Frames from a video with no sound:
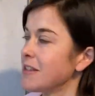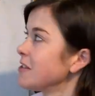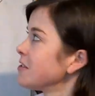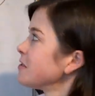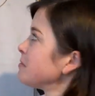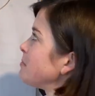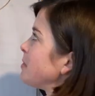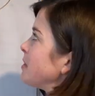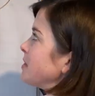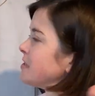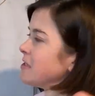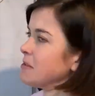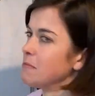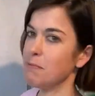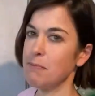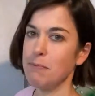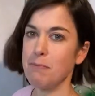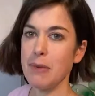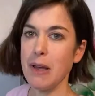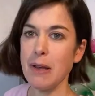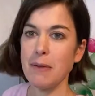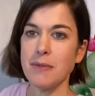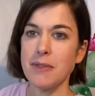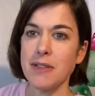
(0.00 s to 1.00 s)
You're supposed to
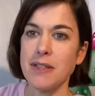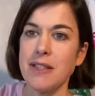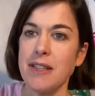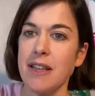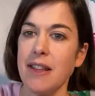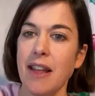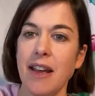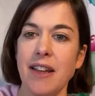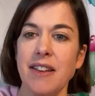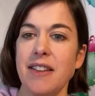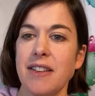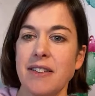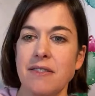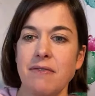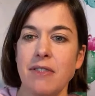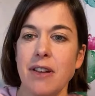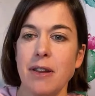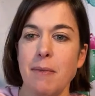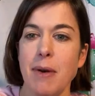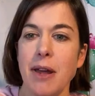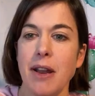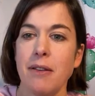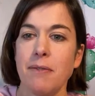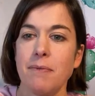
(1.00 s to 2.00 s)
be able to see that. It doesn't really
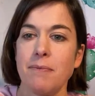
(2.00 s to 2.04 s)
matter.